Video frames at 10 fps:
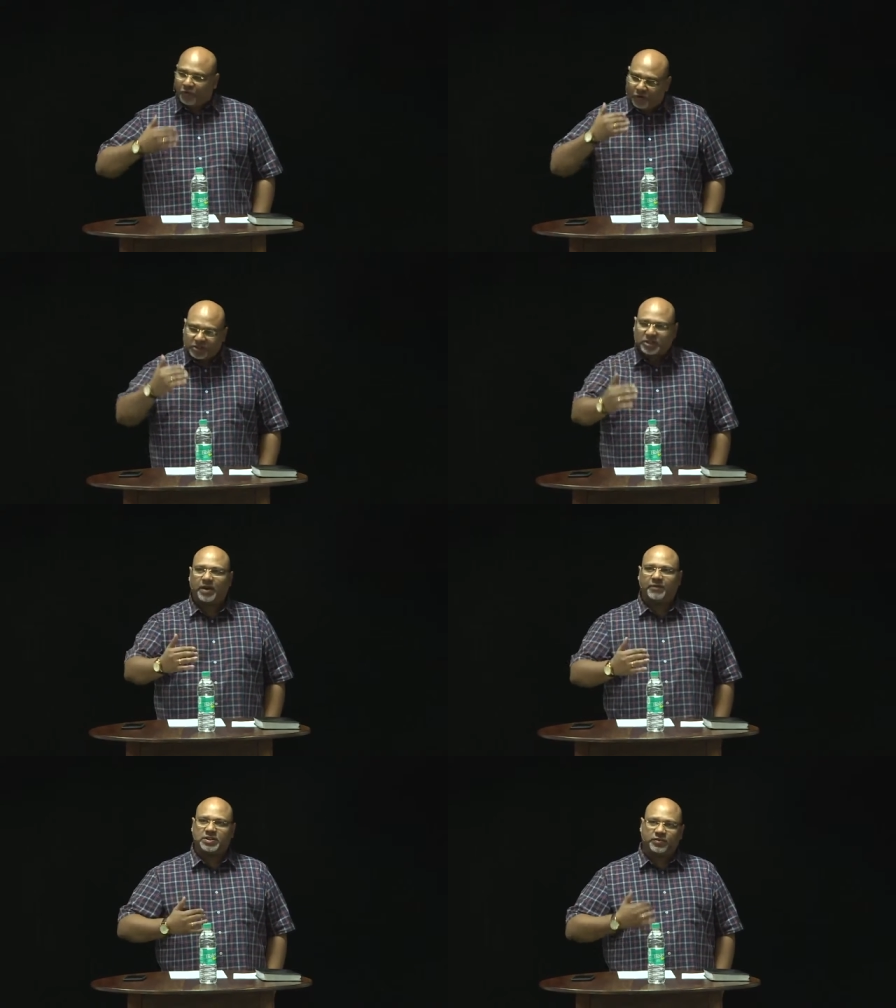for
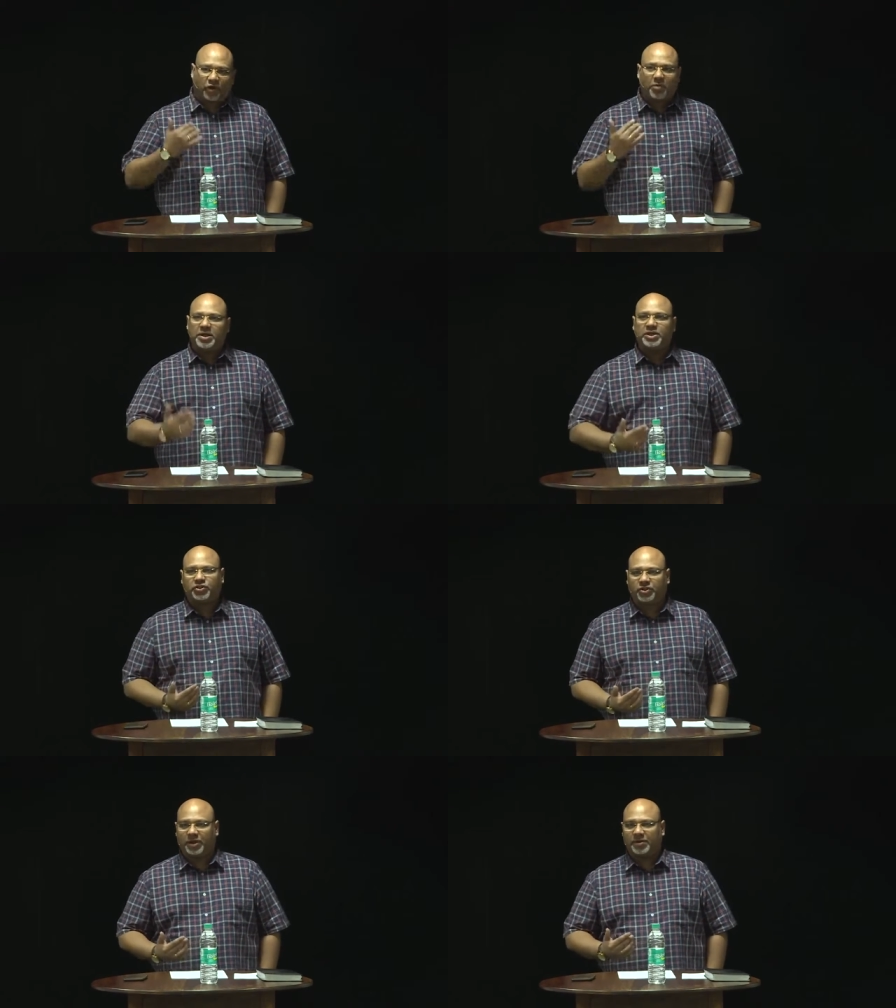service, for
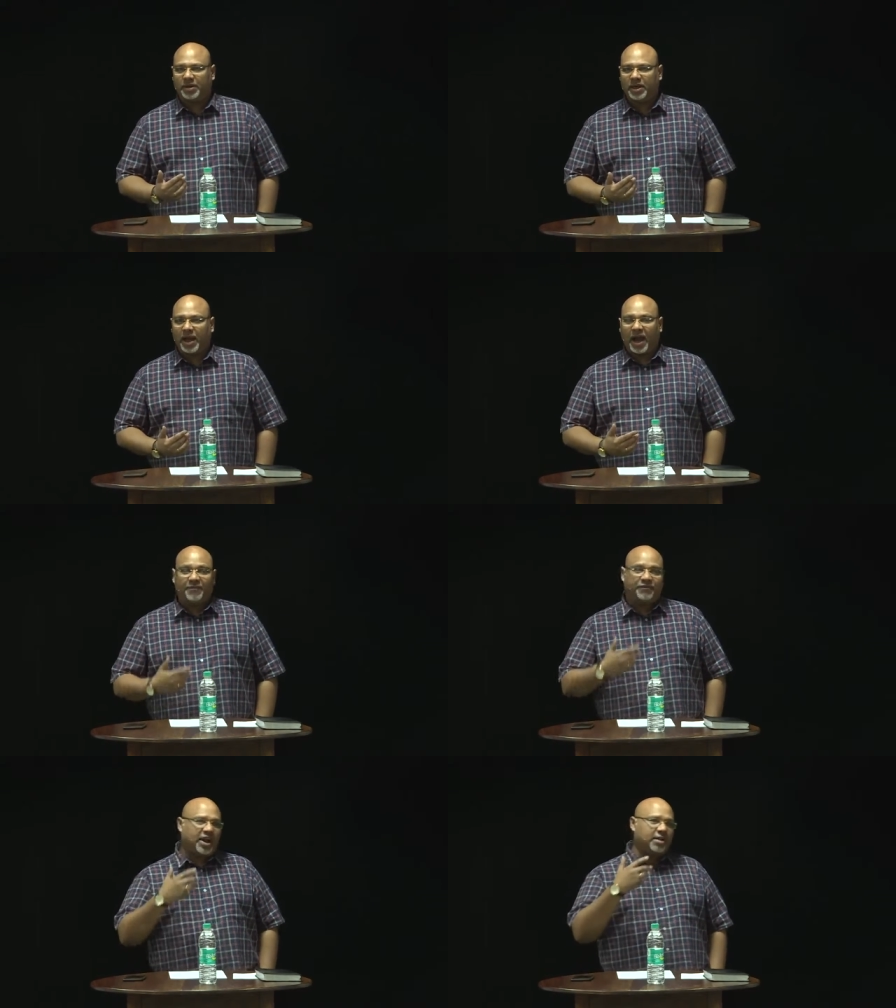ministry. I
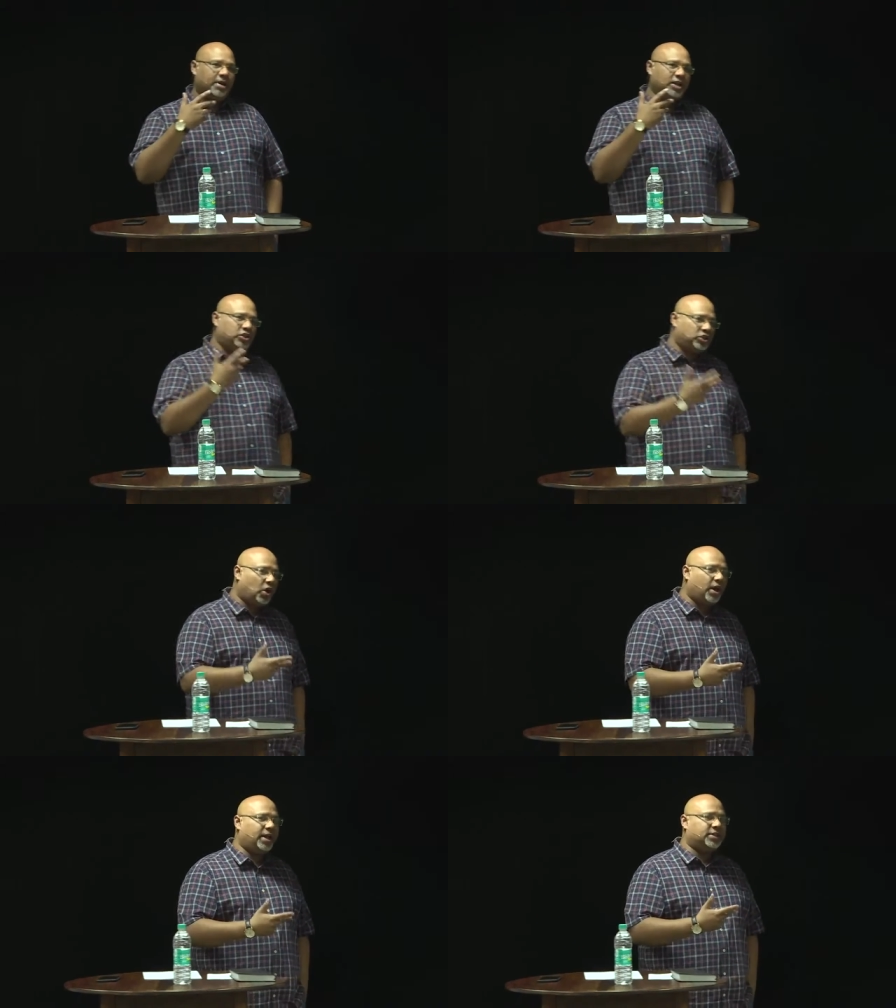find my
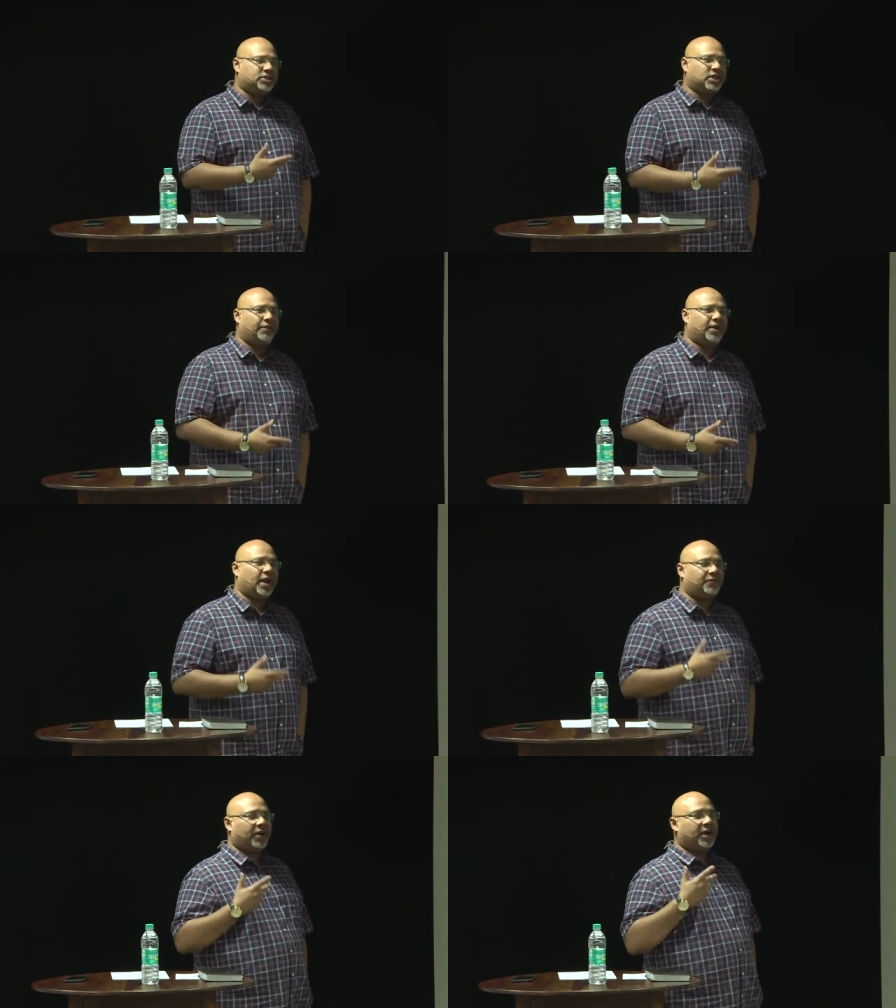joy in serving.
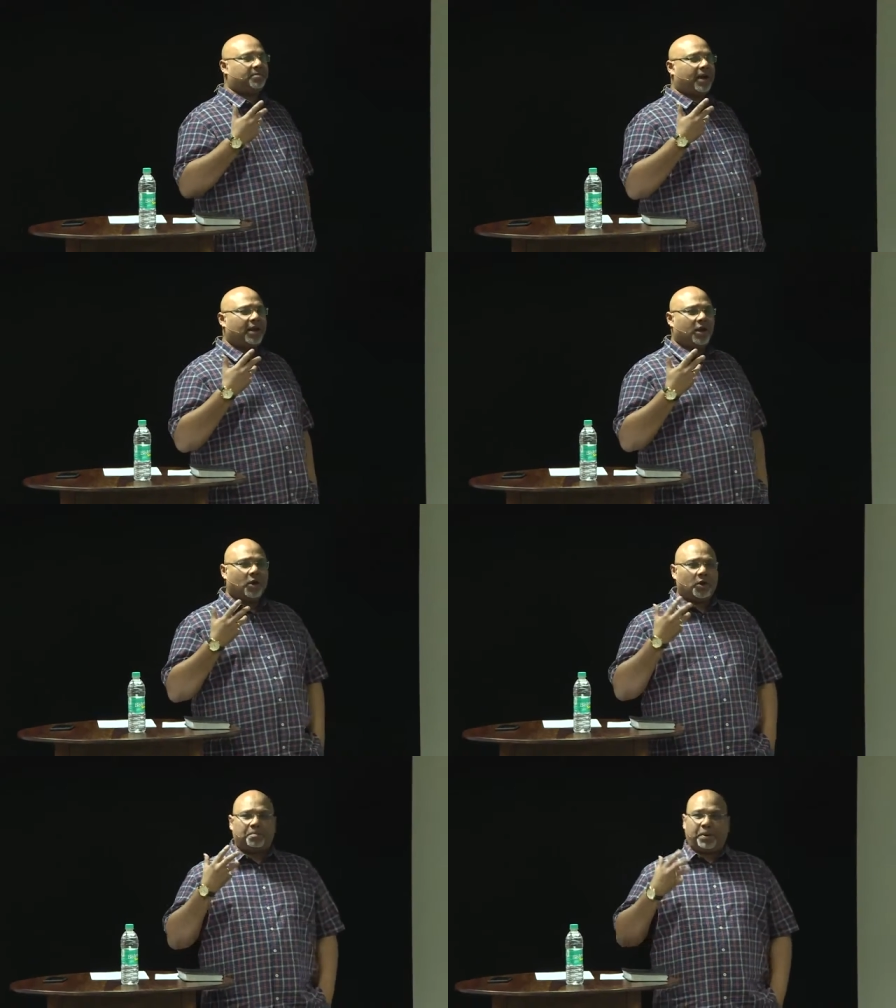I find my
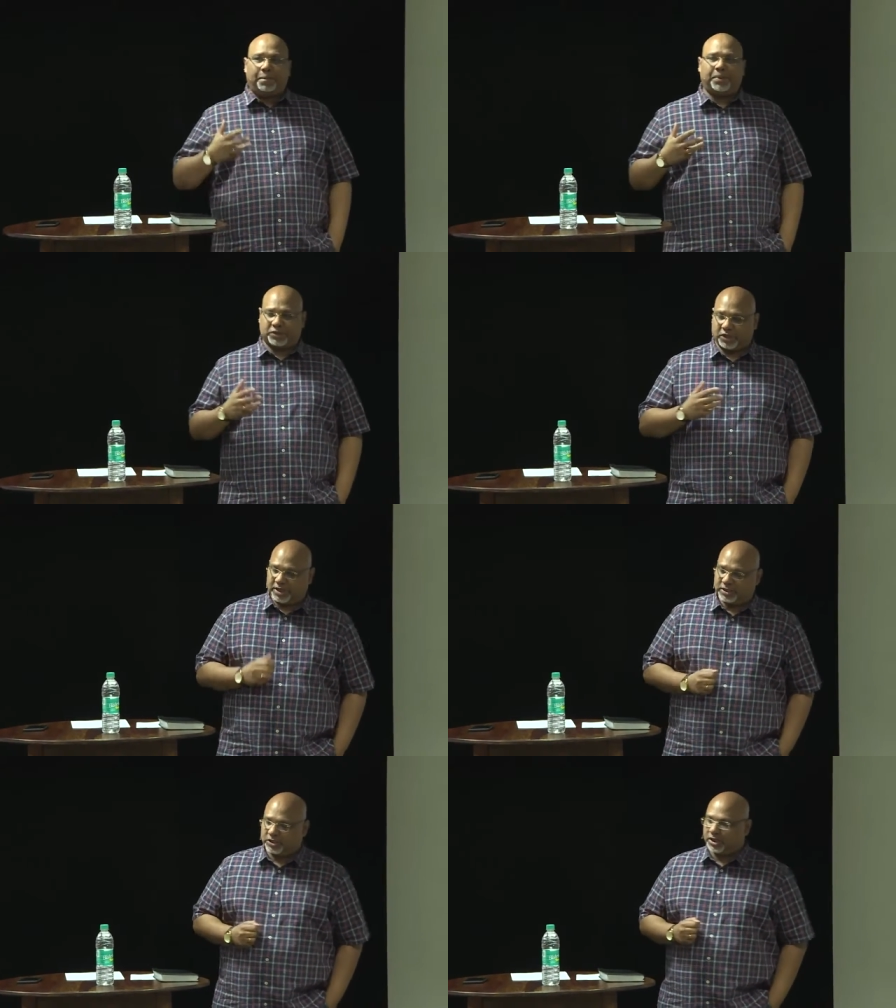purpose
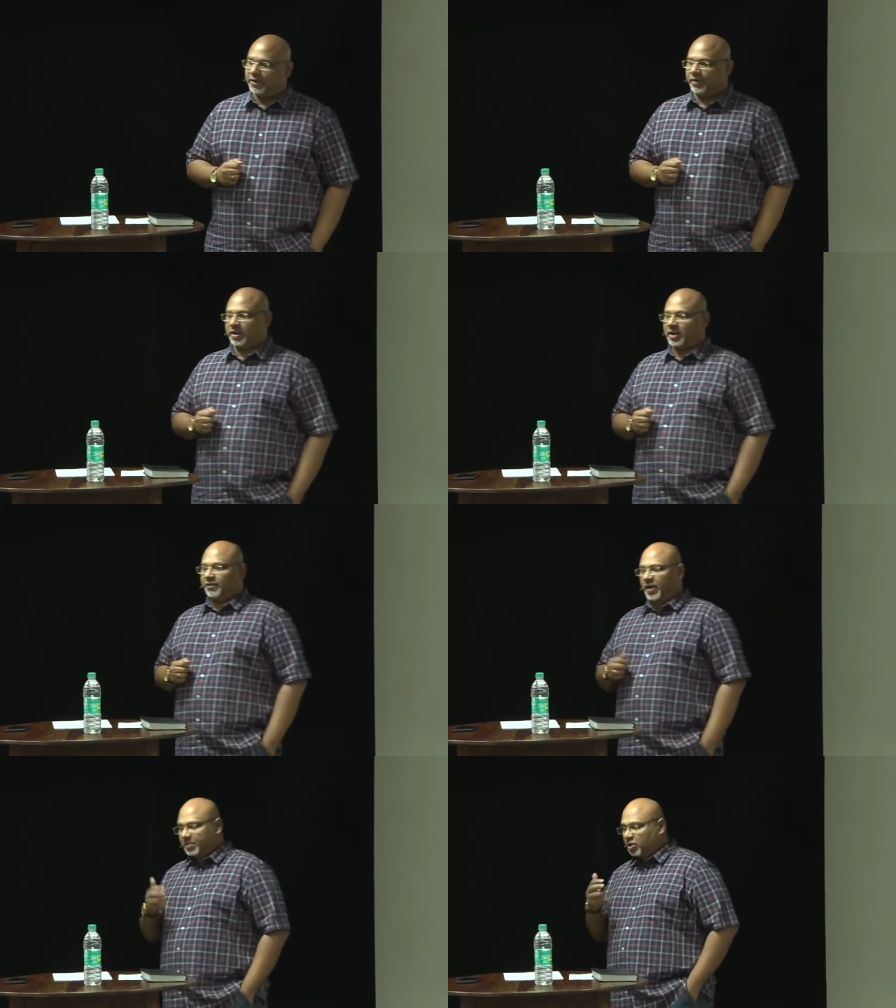in serving.
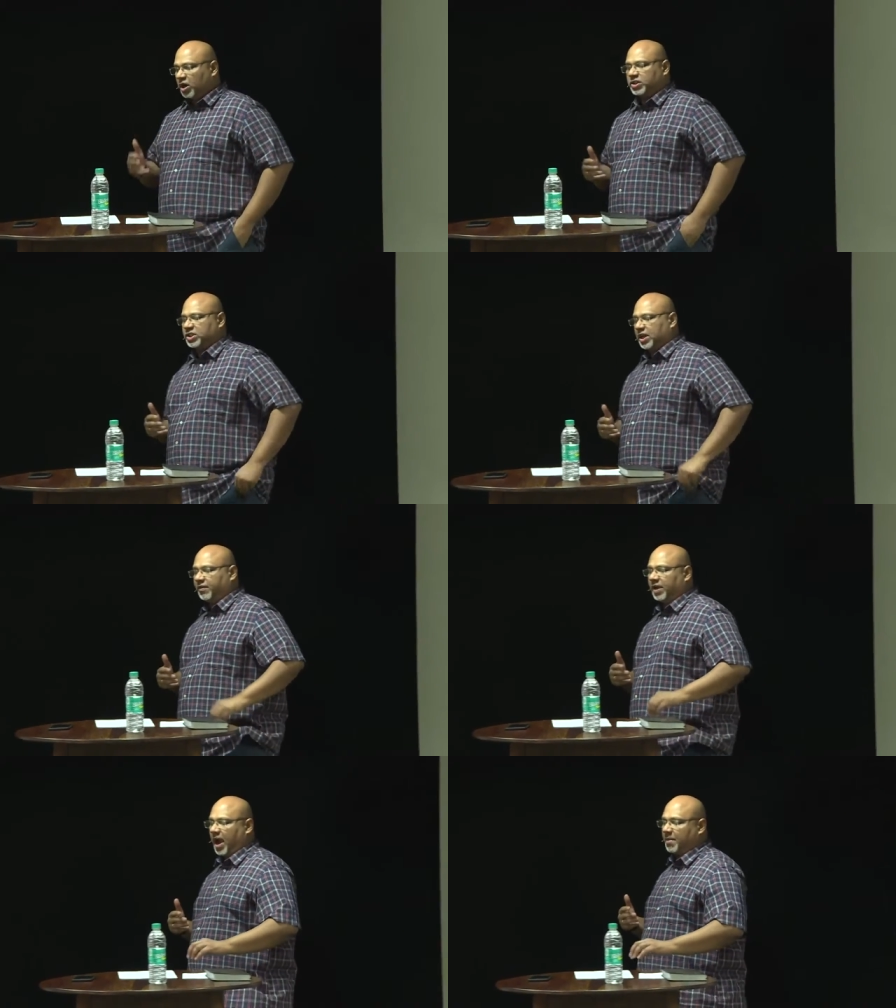If I'm not
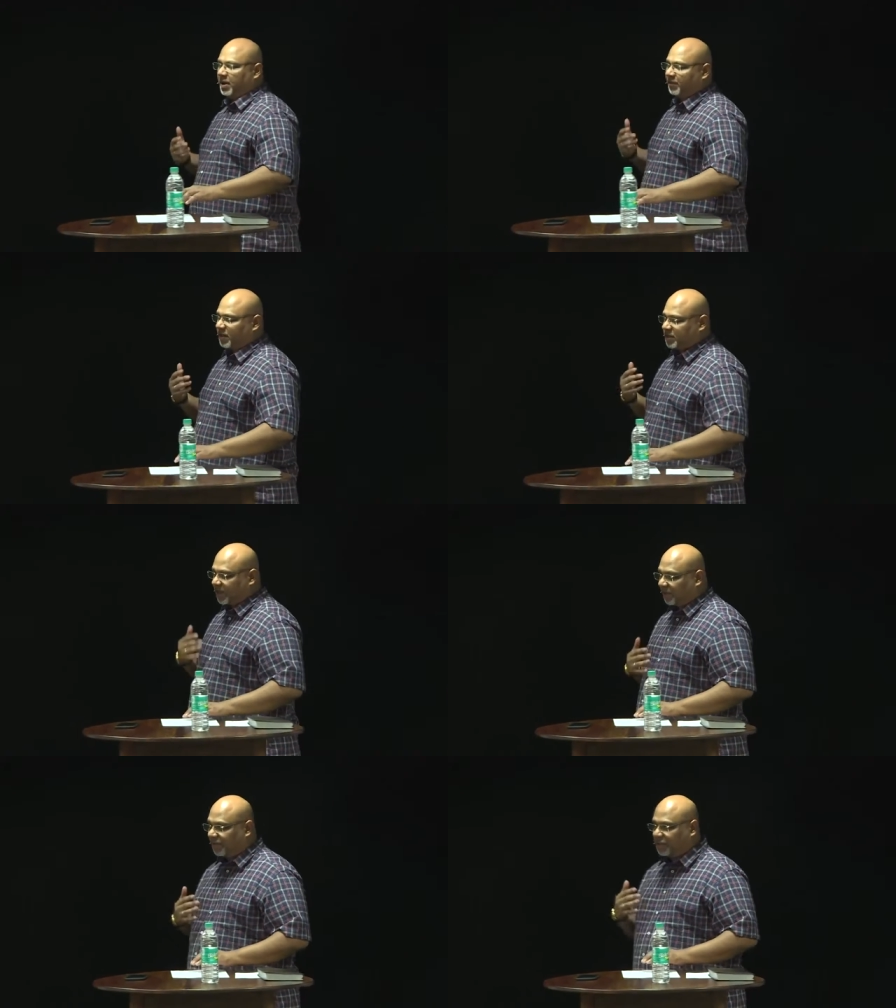serving, I'm living a
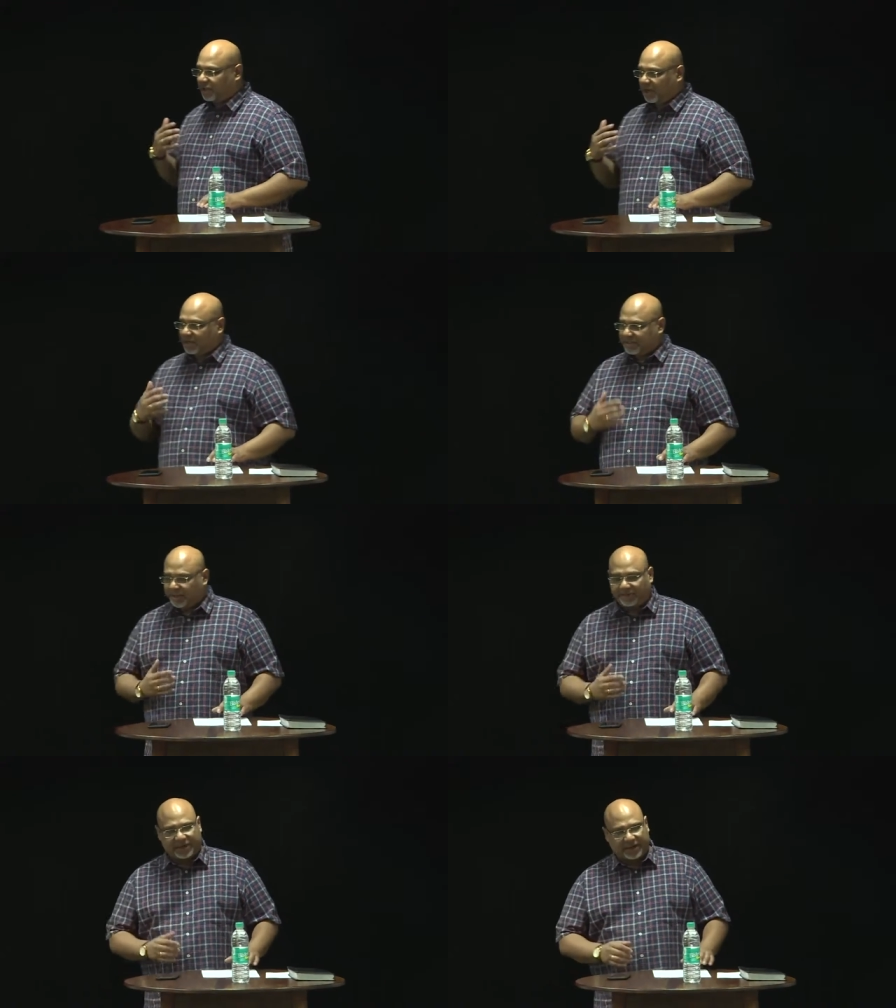selfish, self